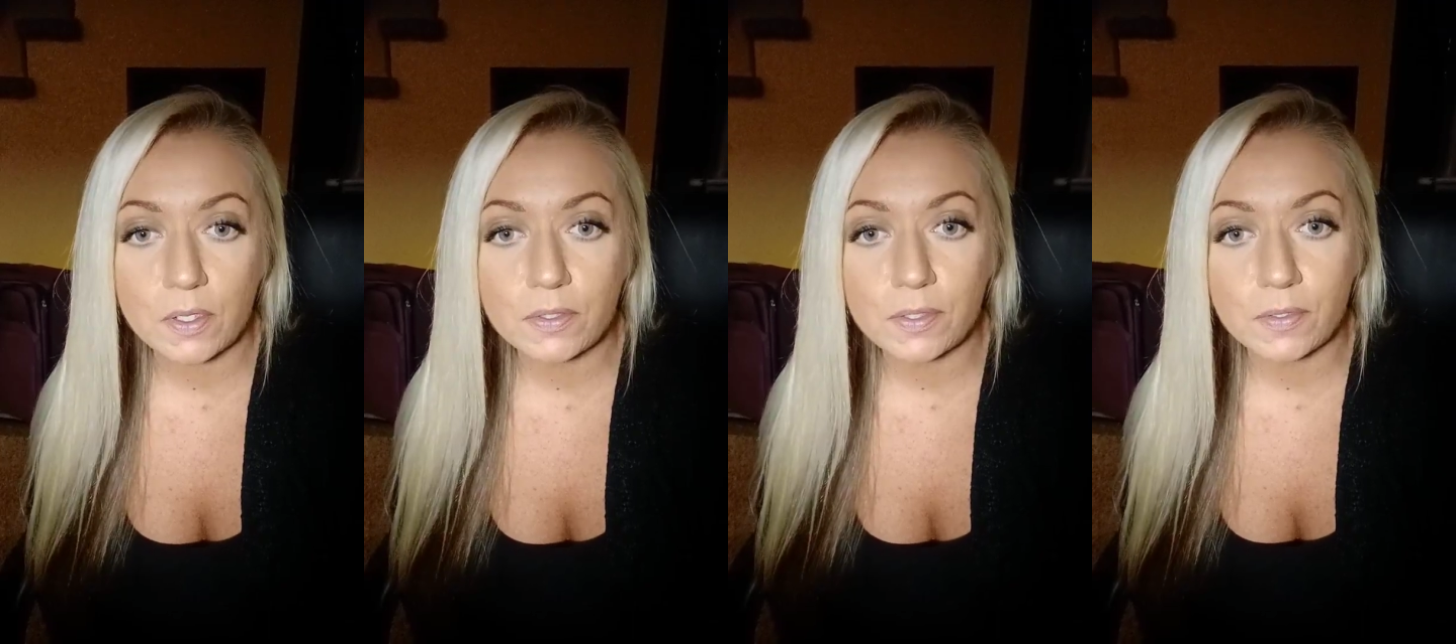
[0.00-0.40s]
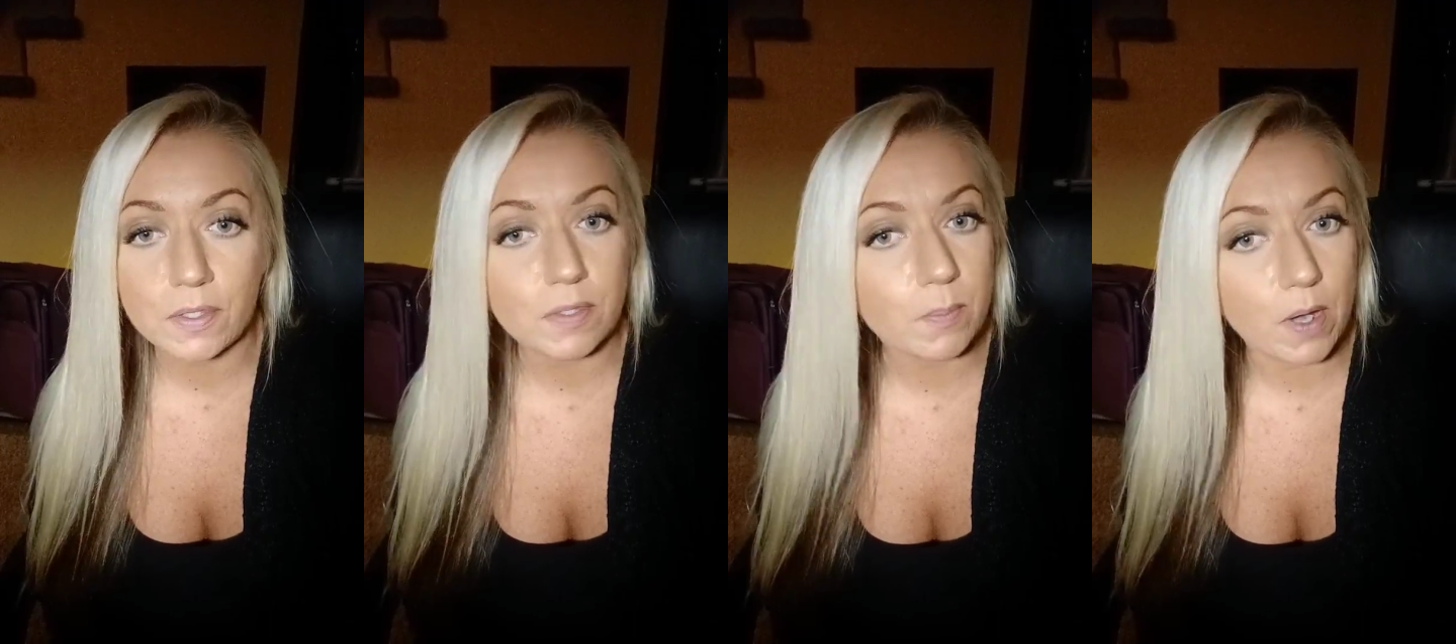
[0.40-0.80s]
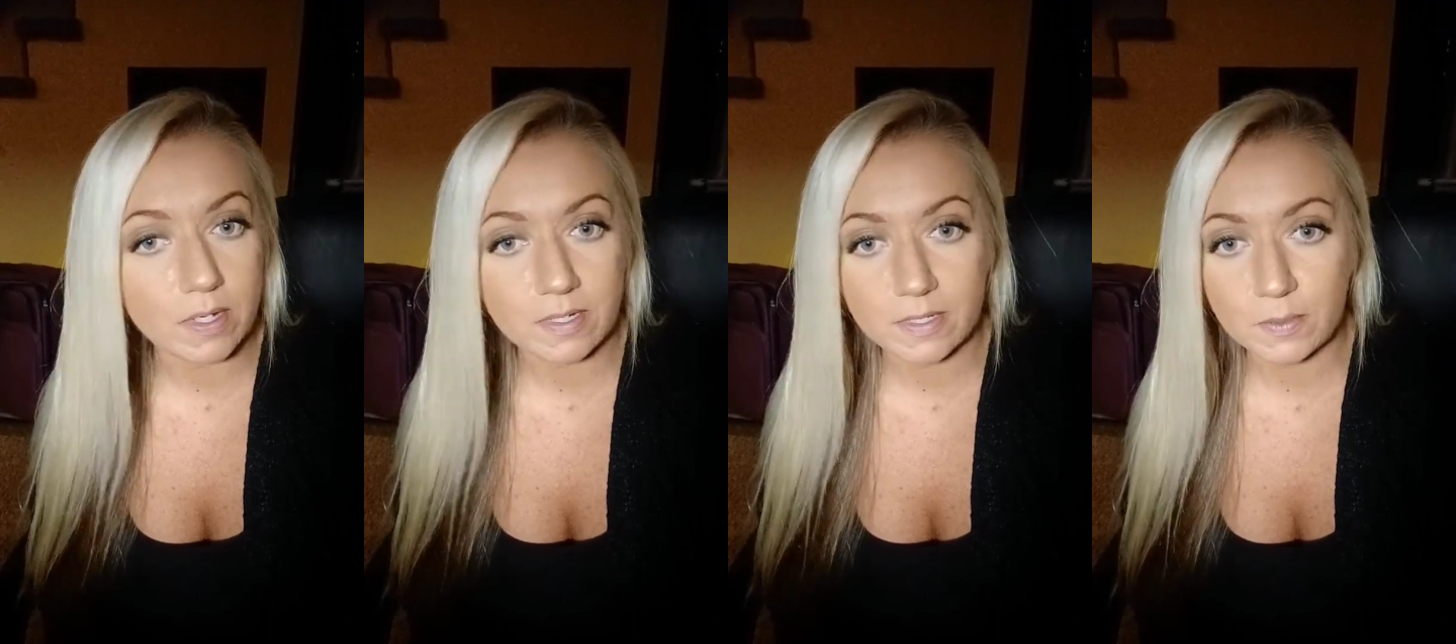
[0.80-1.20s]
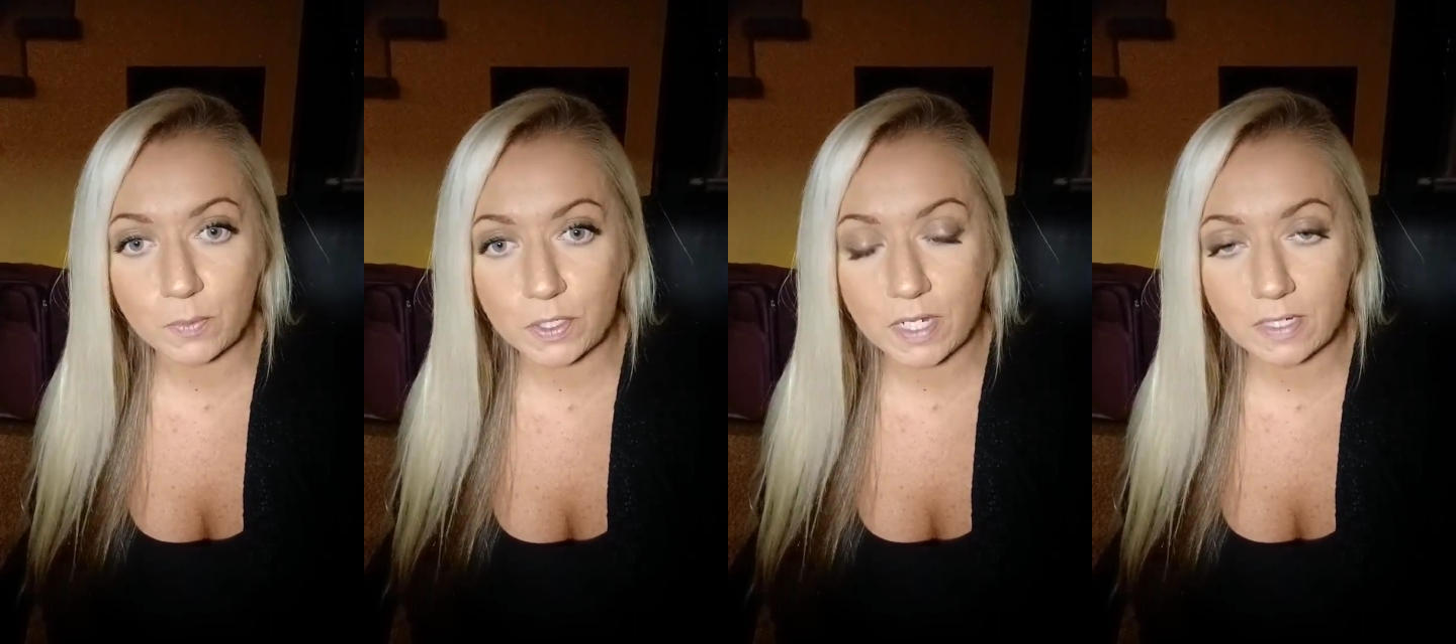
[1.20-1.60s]
so that the body doesn't
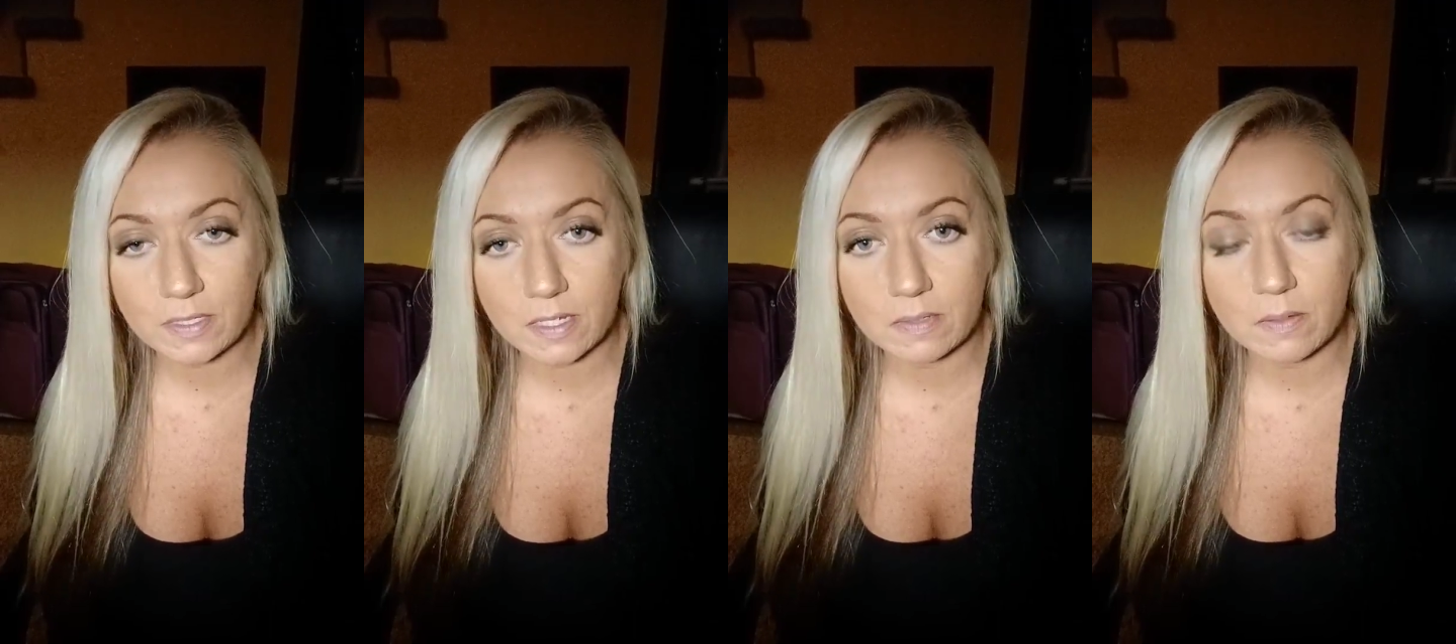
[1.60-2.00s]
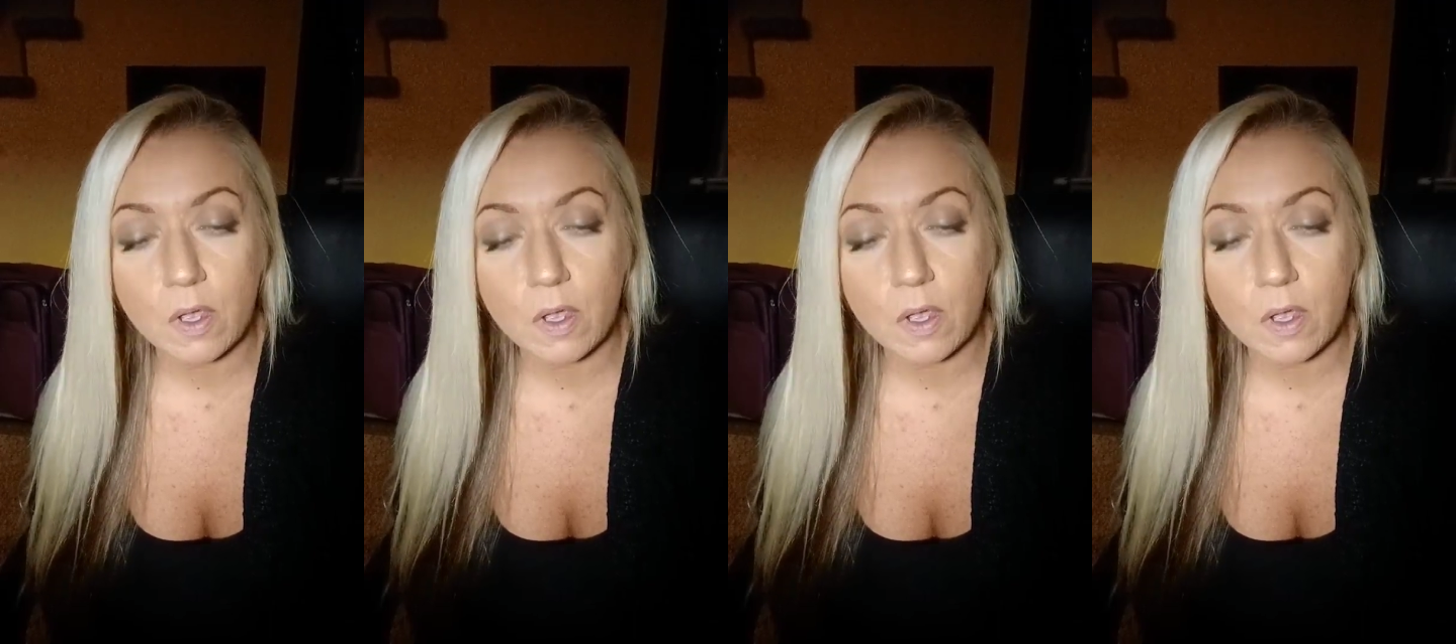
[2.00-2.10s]
reject it.